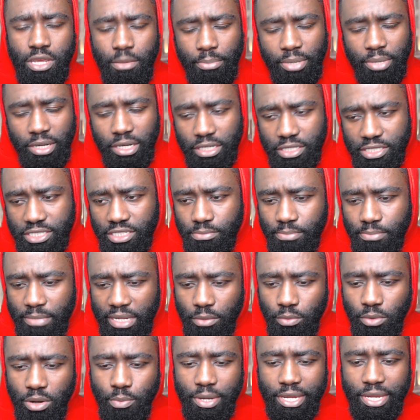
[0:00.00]
But listen,
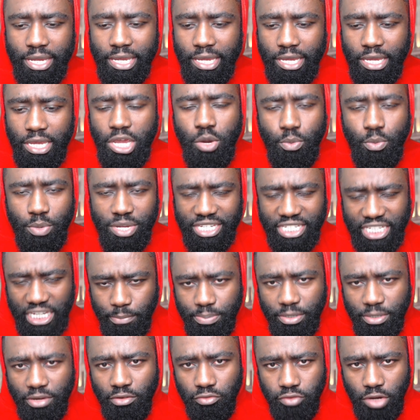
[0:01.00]
man, when we're here, we
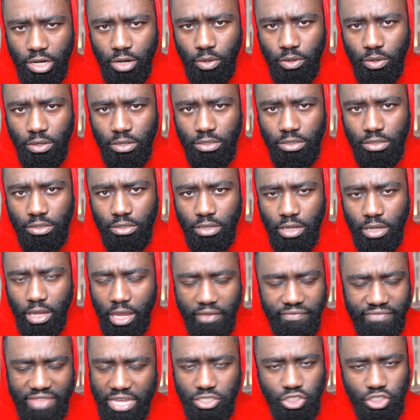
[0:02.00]
keep it real.
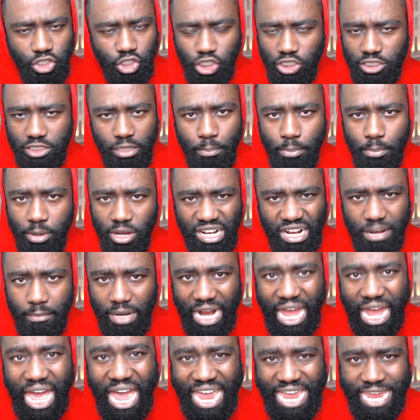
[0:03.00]
And that's just the bottom
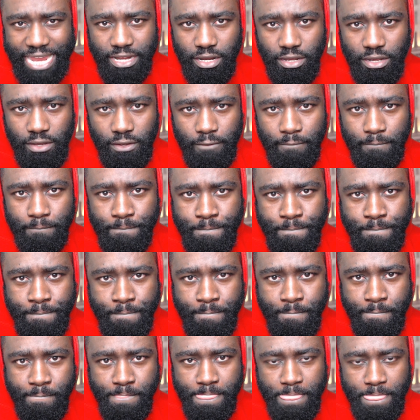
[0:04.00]
line.
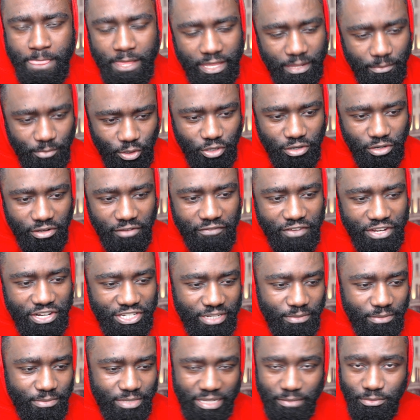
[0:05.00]
And I'm not going to finish
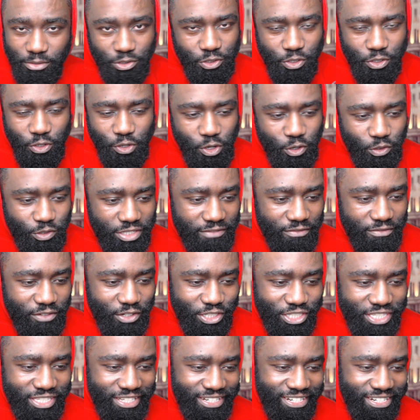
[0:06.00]
there because I'm not Stone Cold Steve
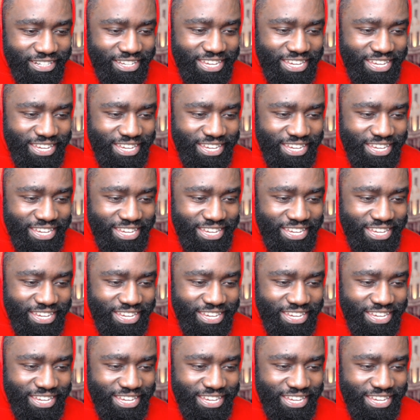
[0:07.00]
Austin.